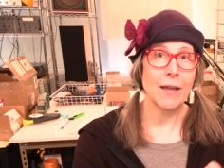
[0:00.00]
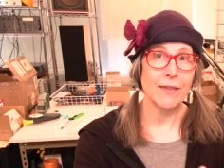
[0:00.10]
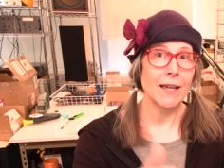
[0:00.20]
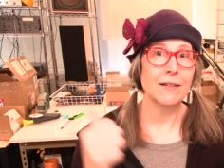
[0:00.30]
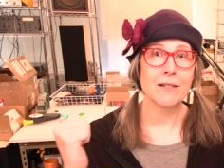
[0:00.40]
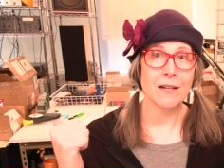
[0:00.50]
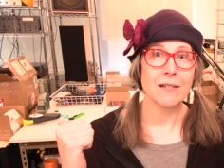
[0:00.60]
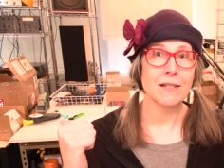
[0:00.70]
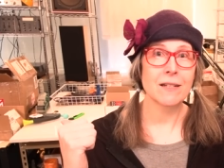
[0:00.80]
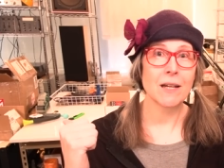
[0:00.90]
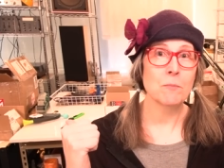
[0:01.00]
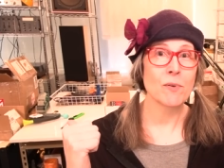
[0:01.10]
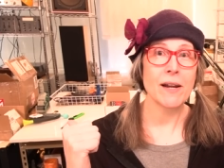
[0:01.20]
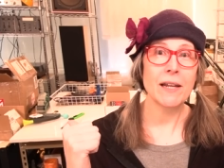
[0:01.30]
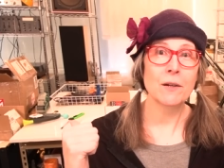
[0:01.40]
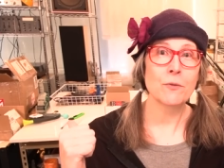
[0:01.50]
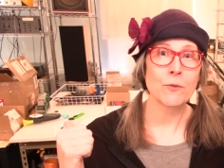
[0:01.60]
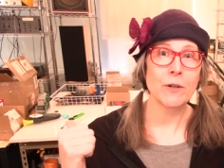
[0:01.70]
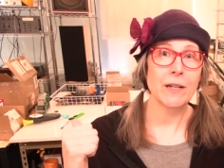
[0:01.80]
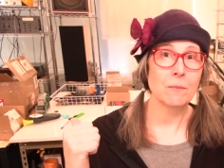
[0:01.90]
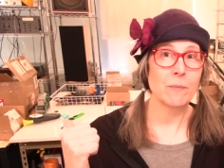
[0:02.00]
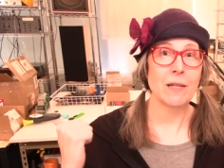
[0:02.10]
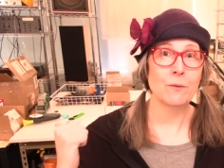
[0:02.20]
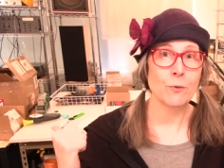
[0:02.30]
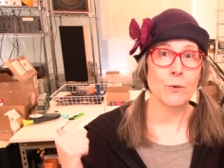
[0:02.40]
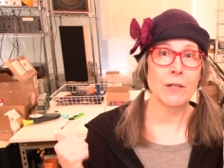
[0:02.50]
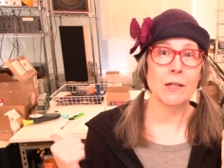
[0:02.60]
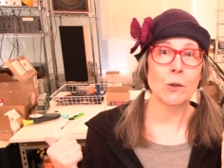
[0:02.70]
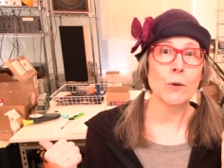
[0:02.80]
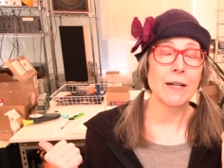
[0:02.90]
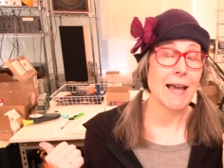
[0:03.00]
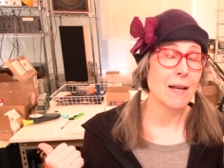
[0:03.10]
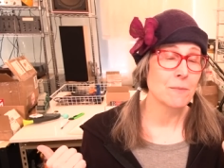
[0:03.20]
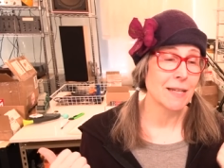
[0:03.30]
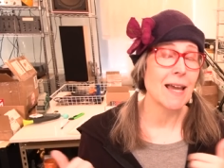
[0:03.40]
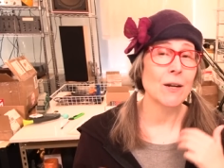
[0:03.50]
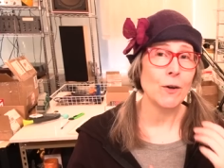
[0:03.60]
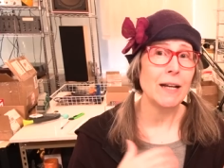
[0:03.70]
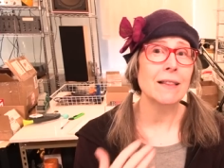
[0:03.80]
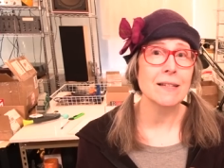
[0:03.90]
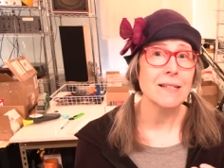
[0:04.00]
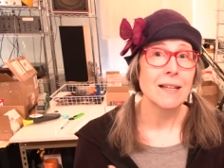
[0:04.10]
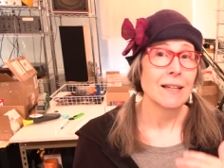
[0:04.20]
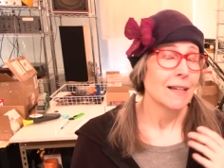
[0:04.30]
and then just breaking free and being free chlorine atoms again, creating this